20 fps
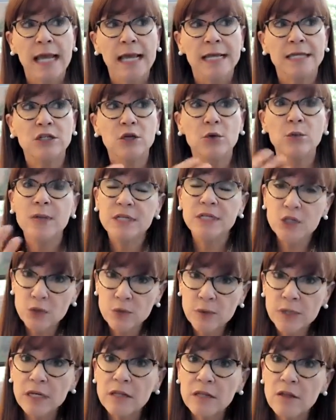So we do
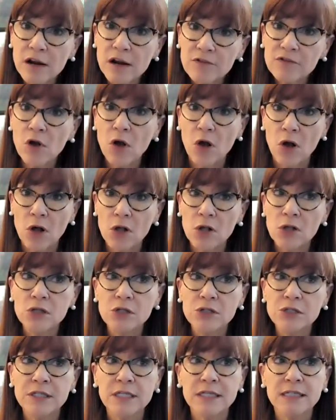get a lot of
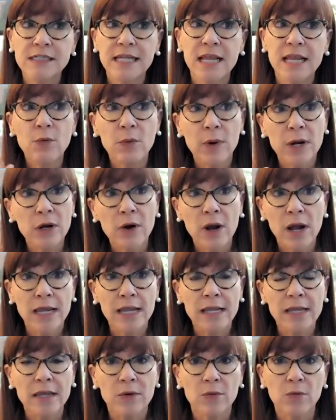calls that say, where
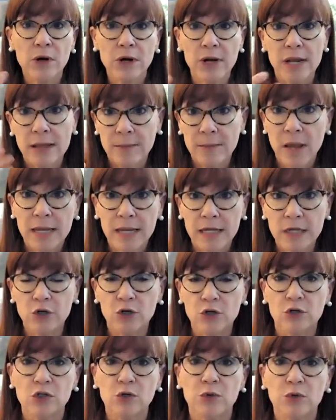am I in
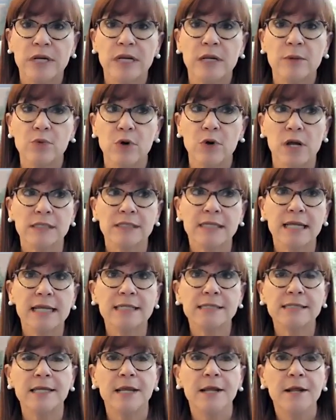your screening
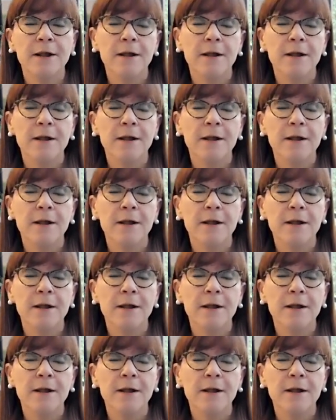process?